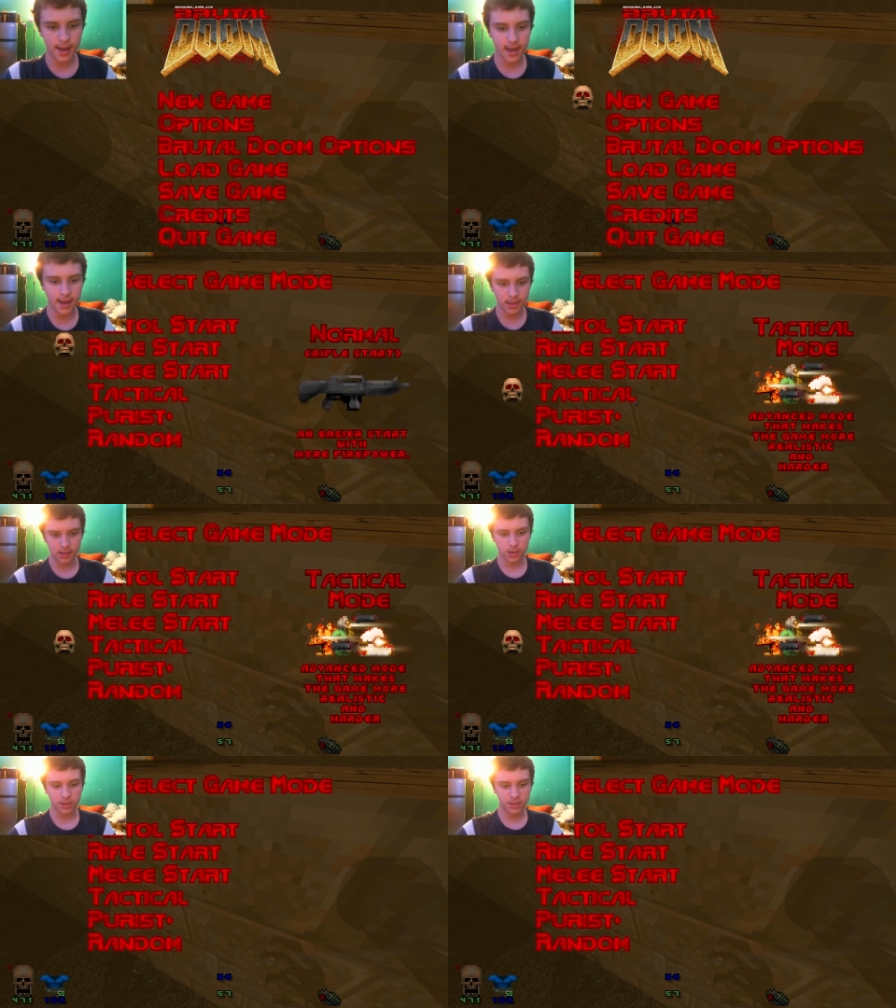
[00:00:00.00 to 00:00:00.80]

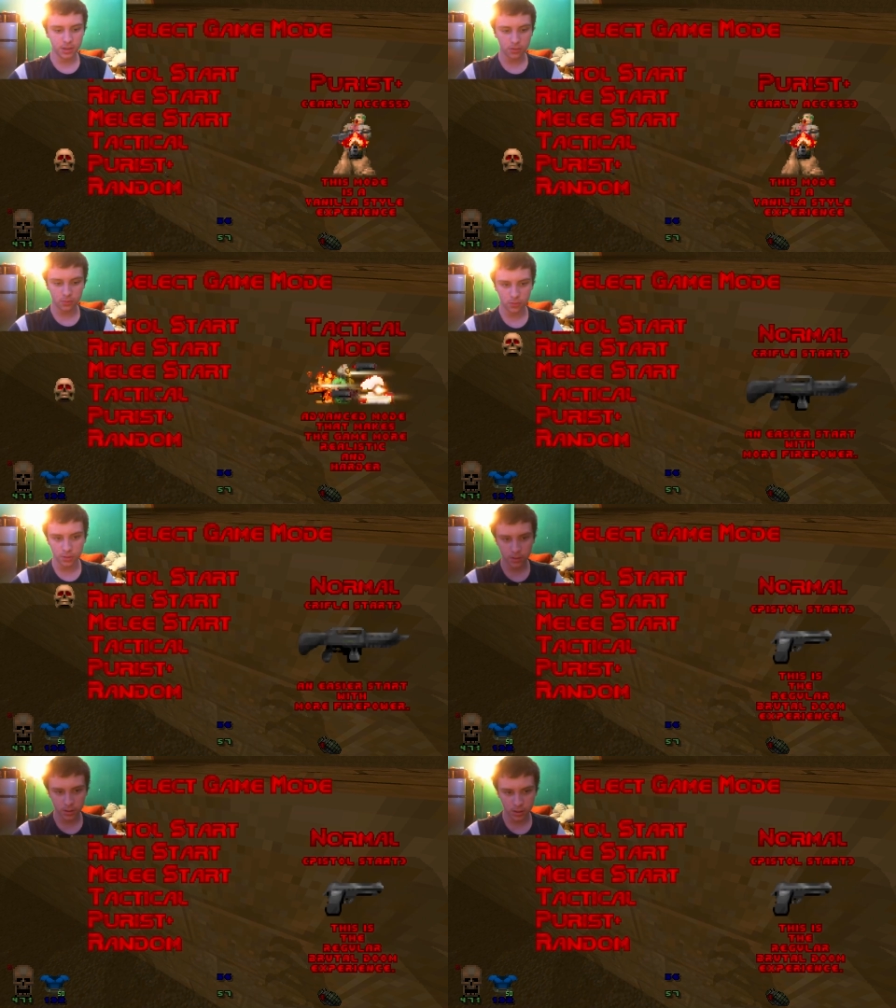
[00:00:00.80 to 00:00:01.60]
and there's another
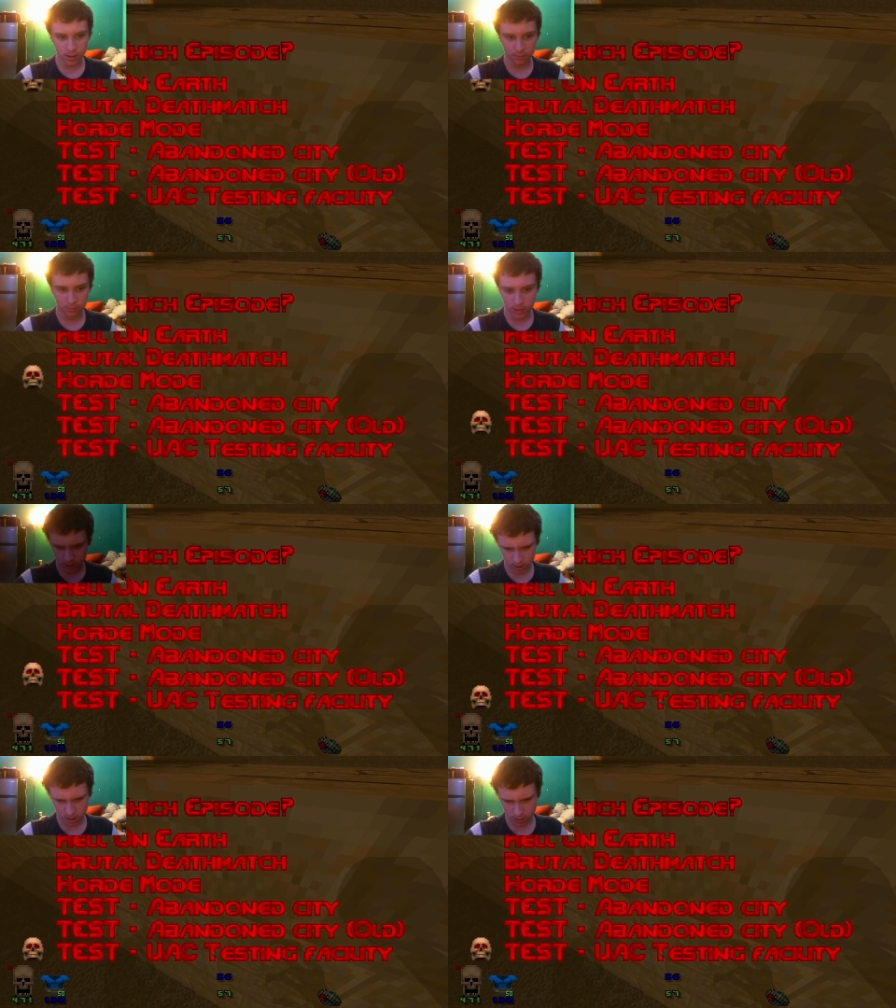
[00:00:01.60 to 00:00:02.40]
one, I
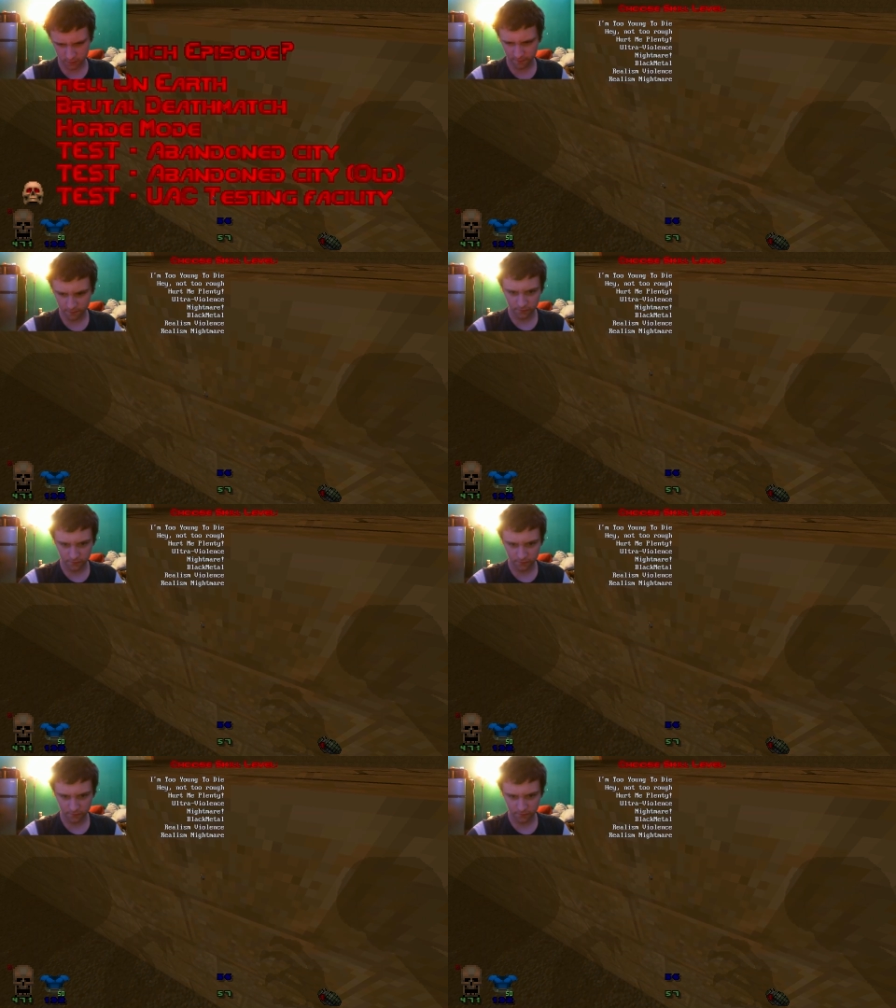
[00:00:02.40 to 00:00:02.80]
believe.